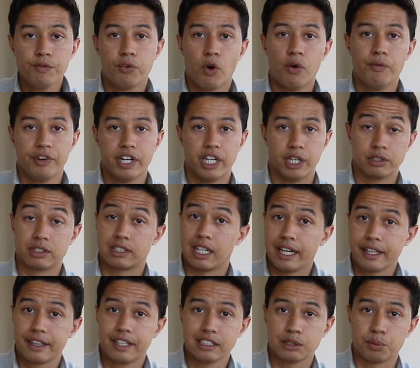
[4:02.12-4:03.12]
form videos
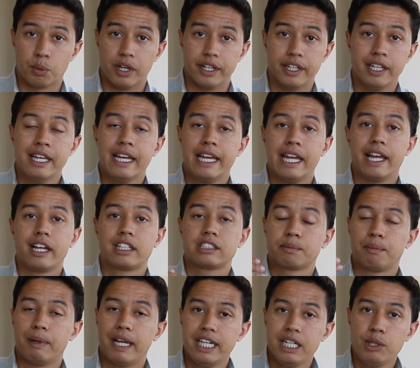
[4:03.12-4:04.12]
like this one,
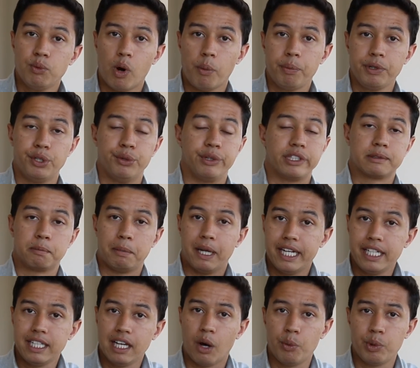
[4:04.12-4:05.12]
explaining what we do,
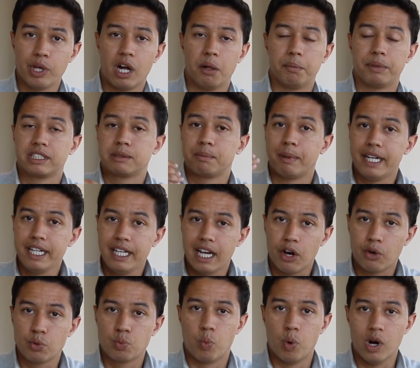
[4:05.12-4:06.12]
explaining how we help, explaining
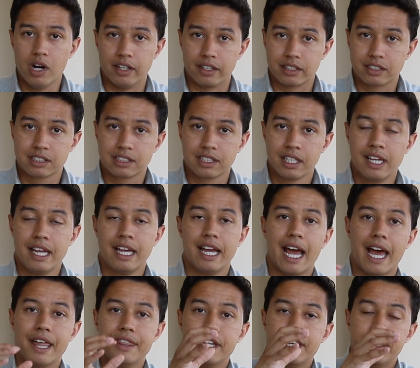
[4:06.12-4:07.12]
how it works,
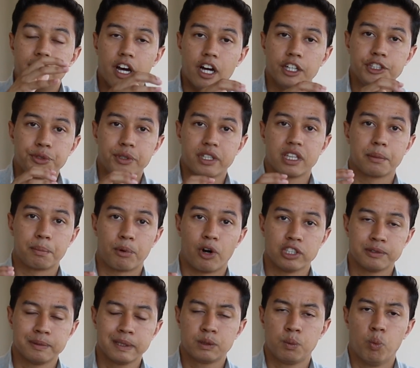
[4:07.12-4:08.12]
and then nurturing the
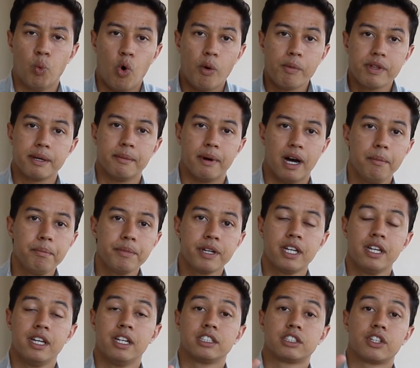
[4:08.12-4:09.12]
prospects, warming them up.
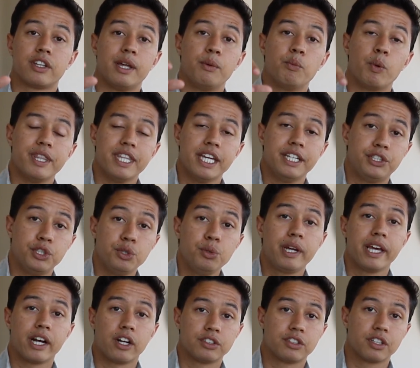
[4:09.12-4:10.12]
So then when they do
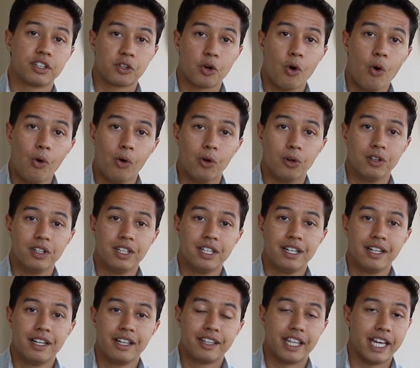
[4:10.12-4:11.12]
get onto the call,
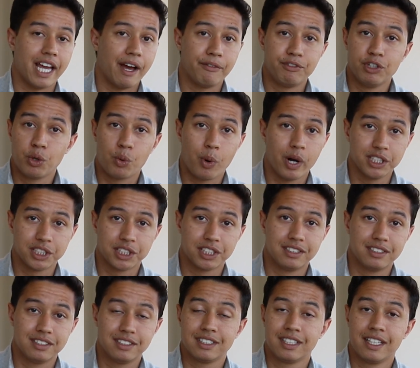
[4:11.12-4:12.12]
they have no
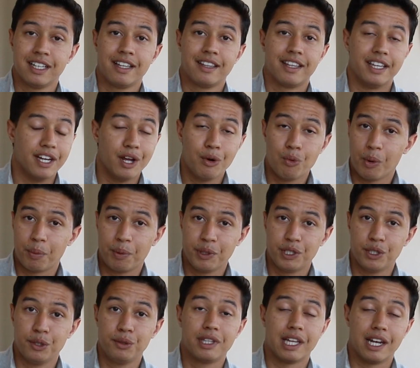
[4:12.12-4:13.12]
questions, they know what we
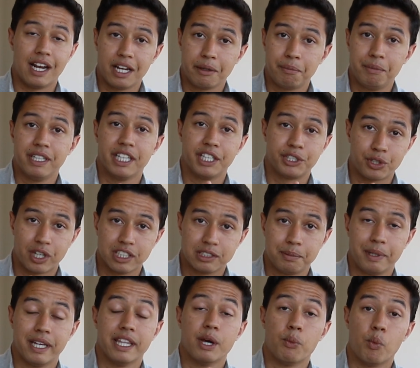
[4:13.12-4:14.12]
do, they like me, they
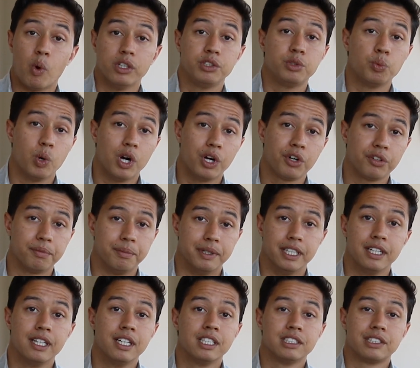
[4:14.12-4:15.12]
trust me, and they want to work with me.
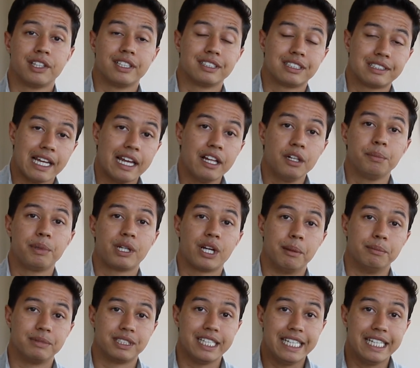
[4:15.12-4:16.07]
So the sale becomes